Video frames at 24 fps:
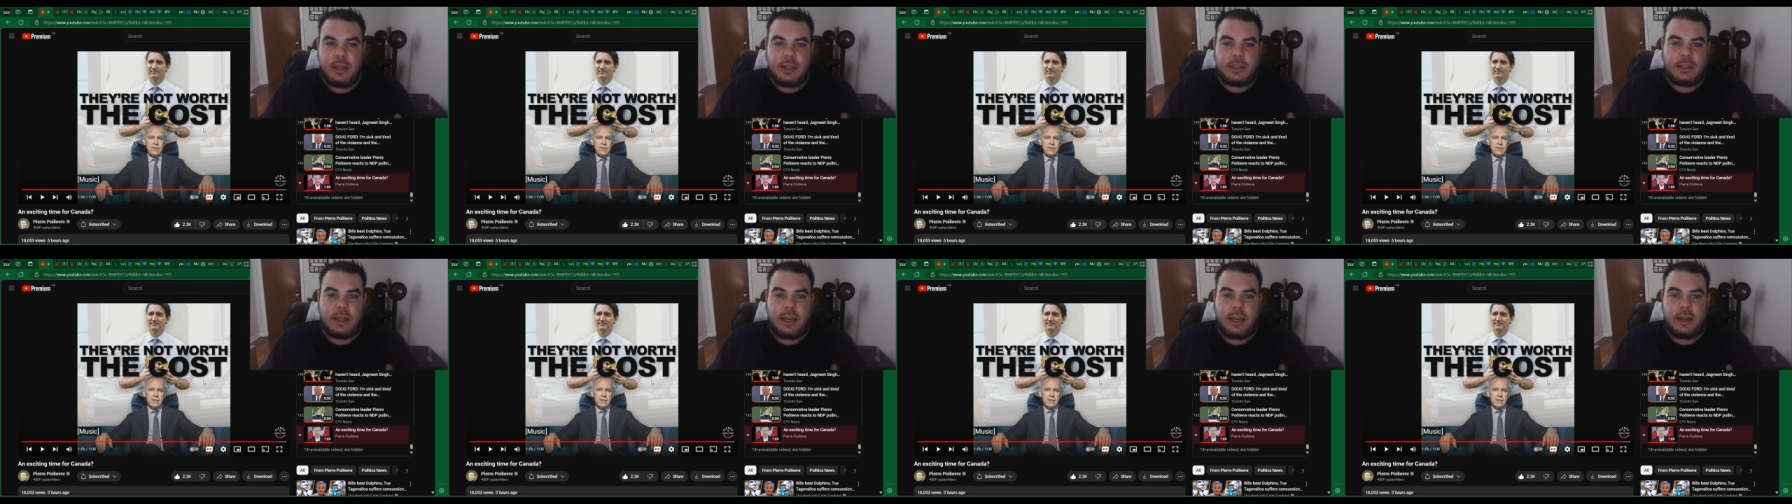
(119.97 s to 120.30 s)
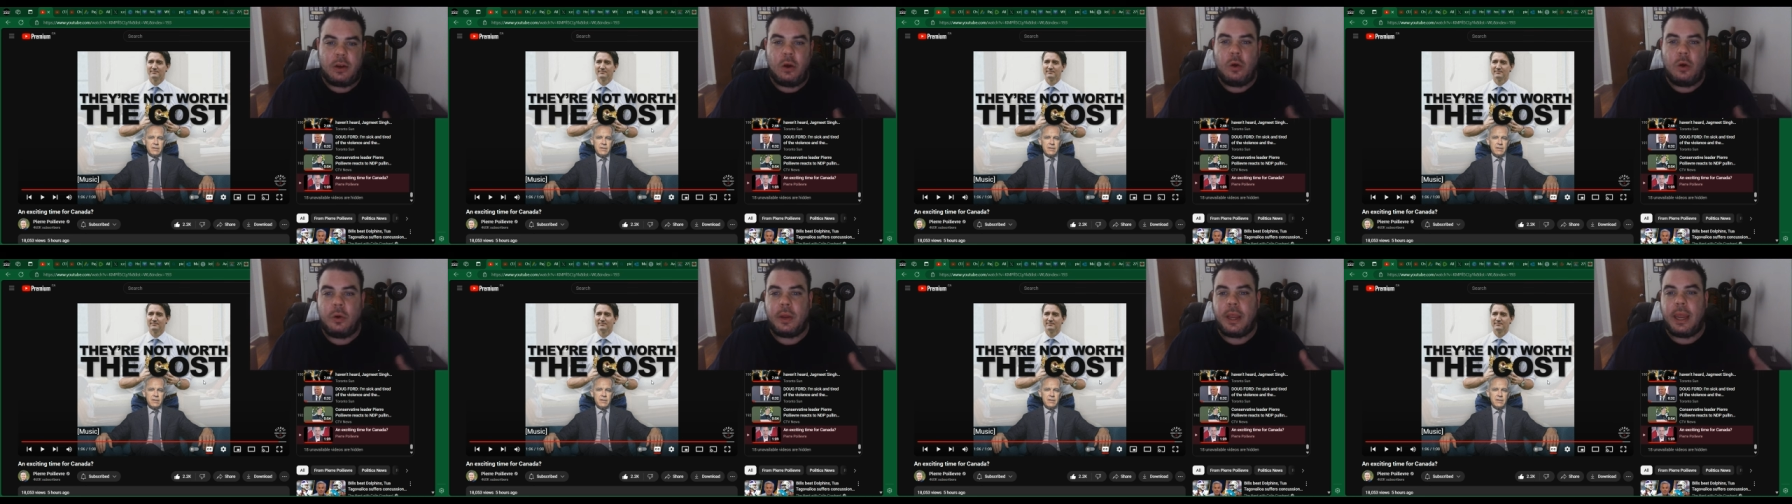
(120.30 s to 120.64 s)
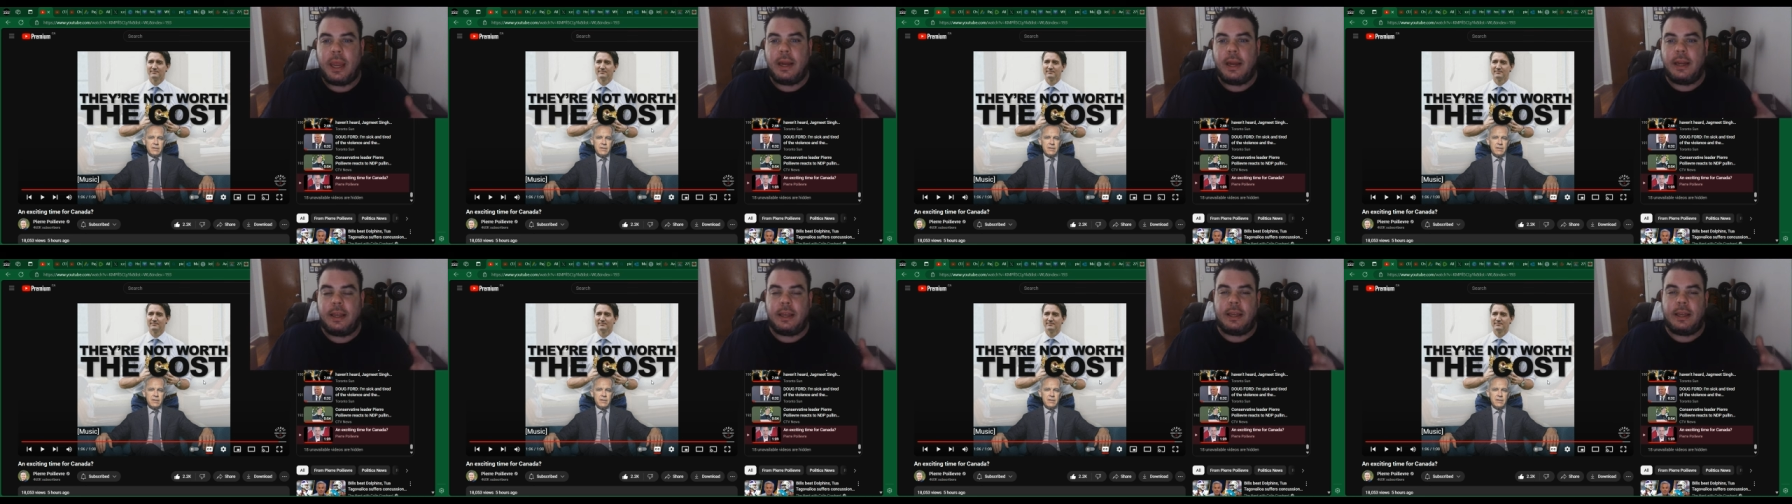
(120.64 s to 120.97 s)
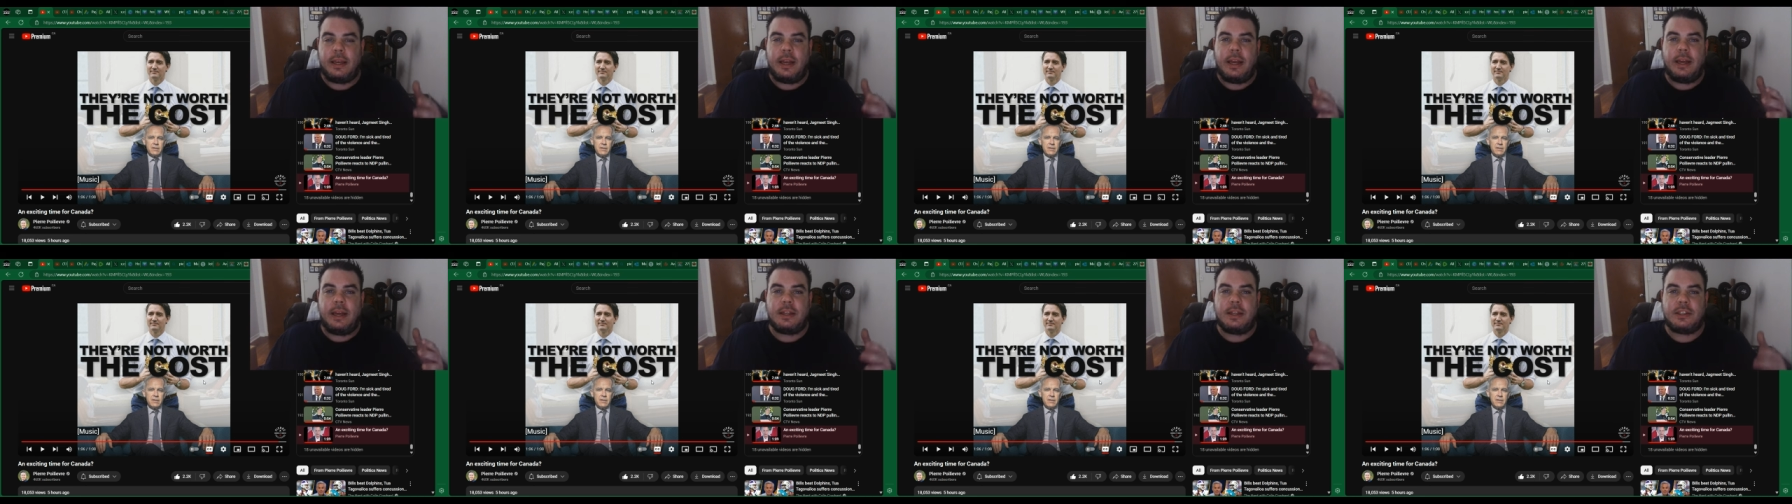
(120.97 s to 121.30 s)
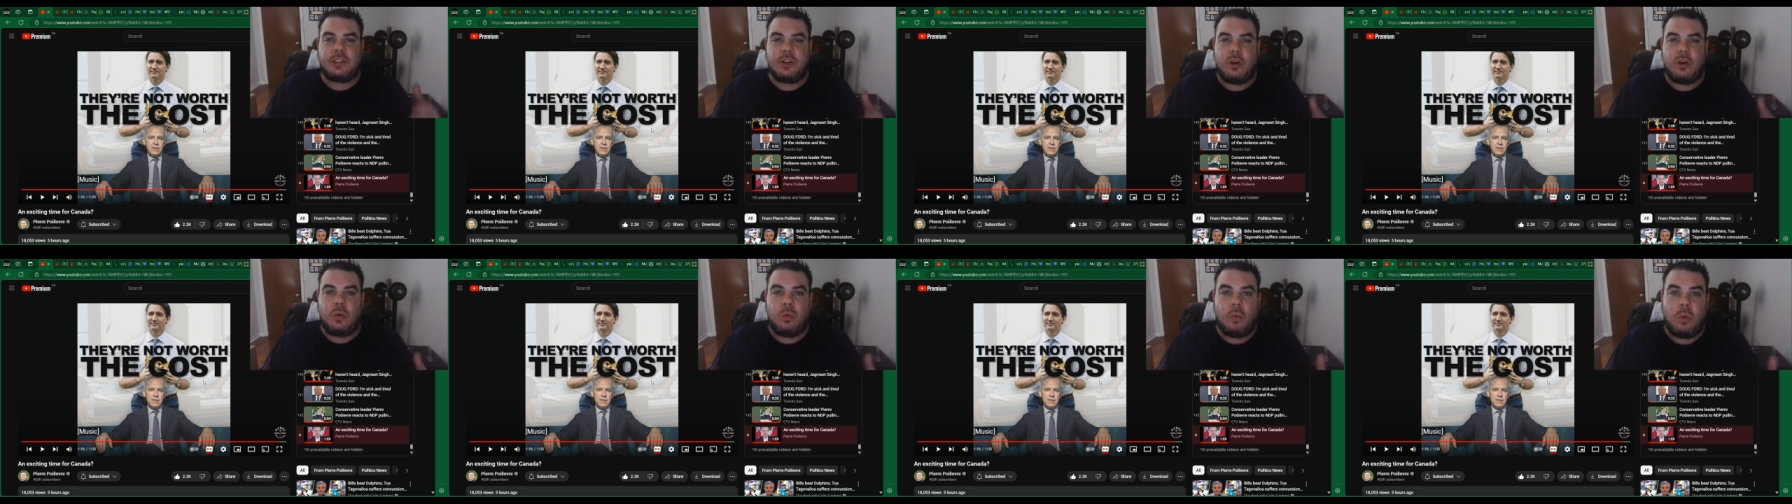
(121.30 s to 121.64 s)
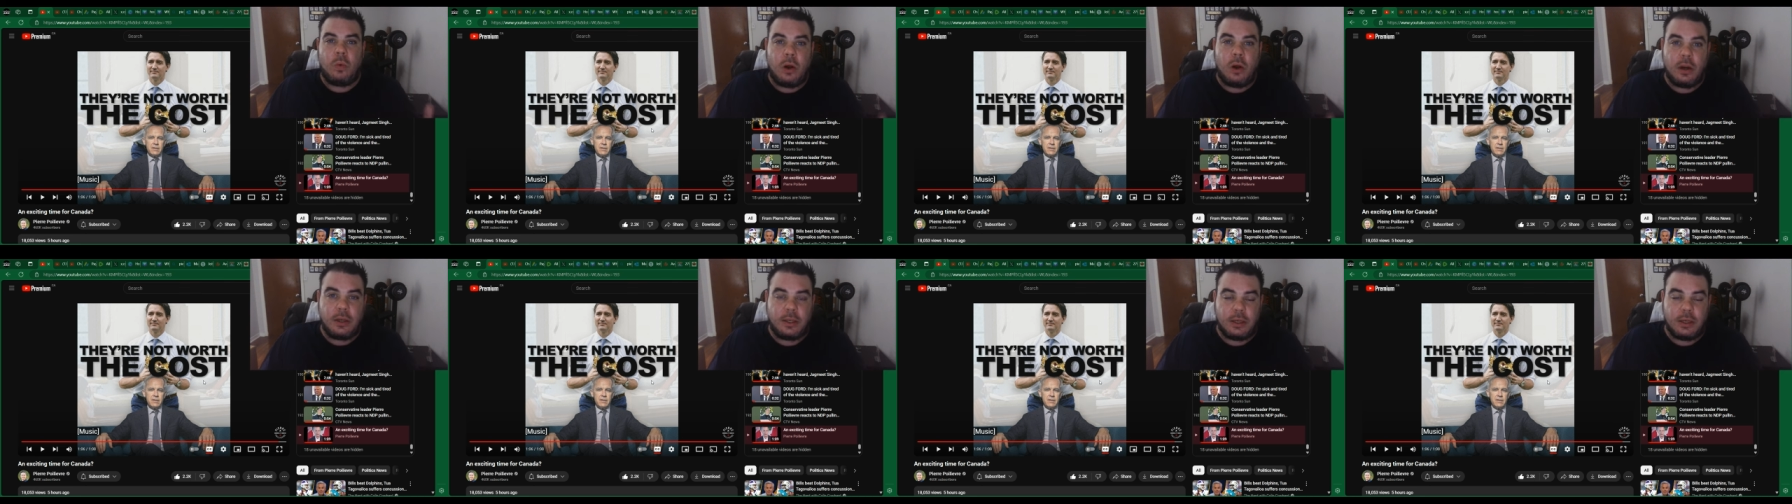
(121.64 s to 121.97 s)
saying, "Oh, Can- Canadians don't
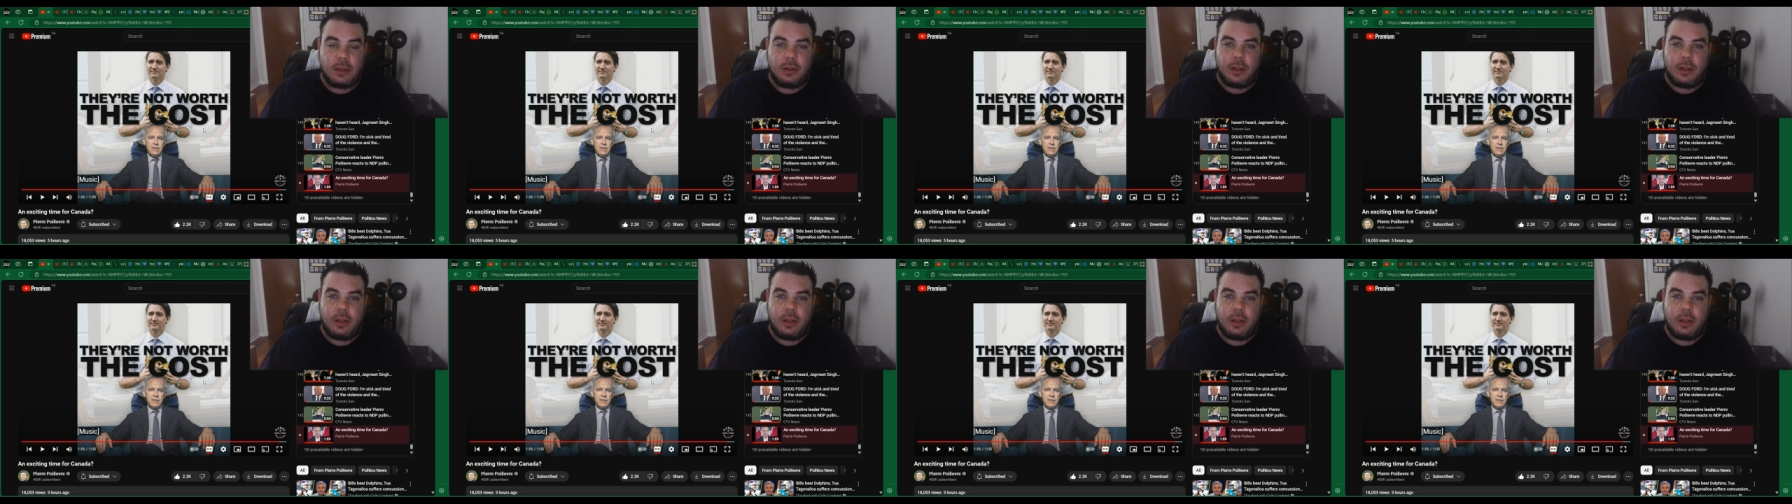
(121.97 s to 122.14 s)
want an